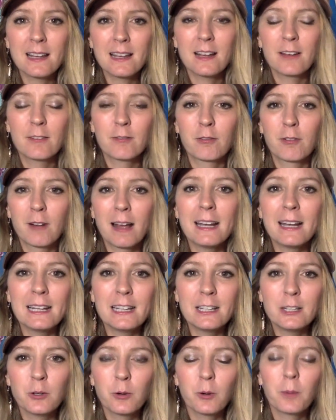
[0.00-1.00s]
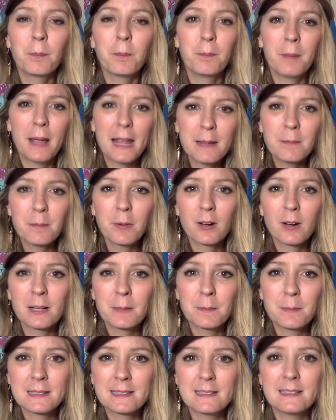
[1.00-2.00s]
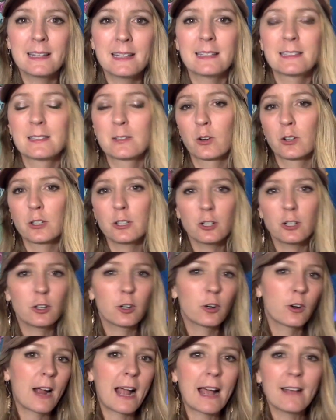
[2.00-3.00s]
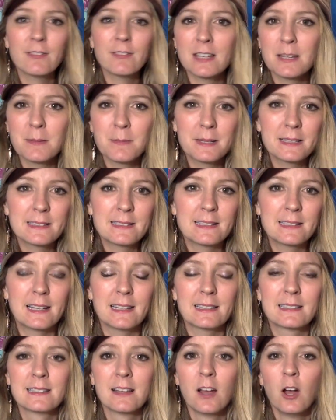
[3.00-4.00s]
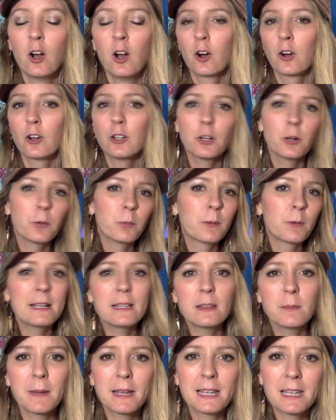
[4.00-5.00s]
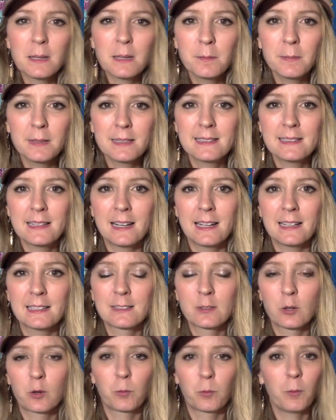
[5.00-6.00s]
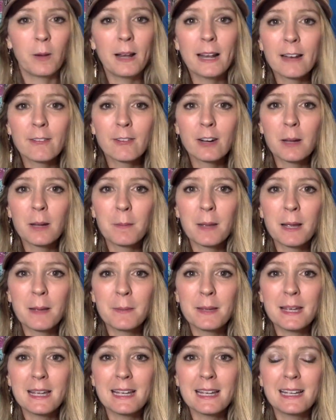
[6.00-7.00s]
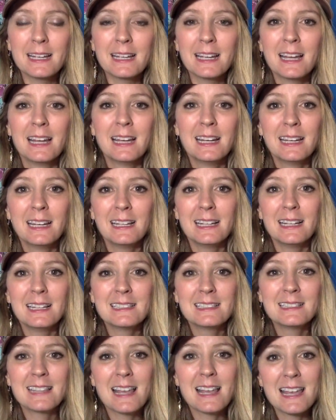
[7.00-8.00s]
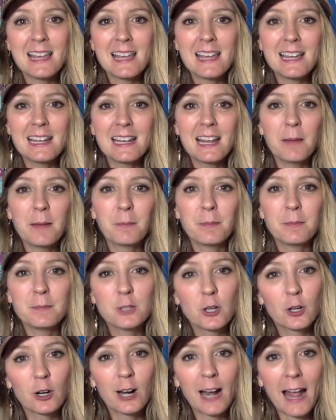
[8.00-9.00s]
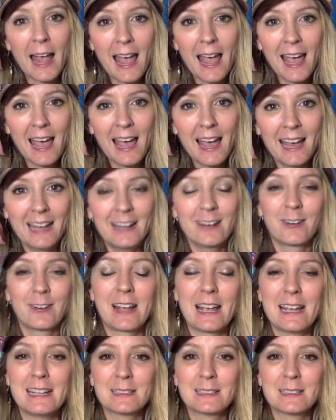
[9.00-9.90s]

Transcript: of running your paint party business or your crafty business or your wreath making business or whatever it may be is in your head, okay?